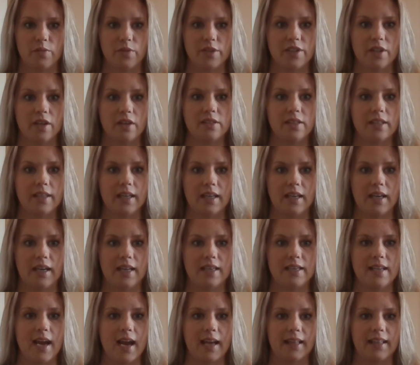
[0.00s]
resulting in an
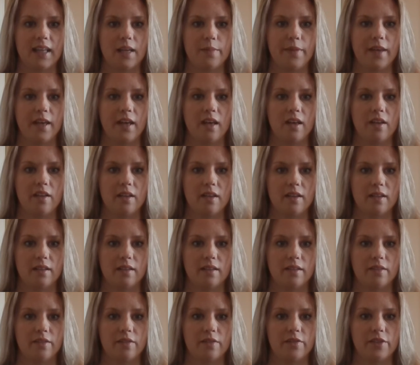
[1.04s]
intact labia,
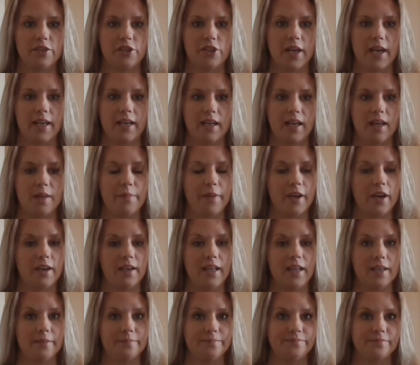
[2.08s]
vagina, and
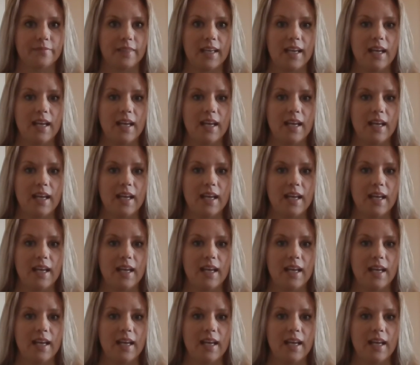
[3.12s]
perineum.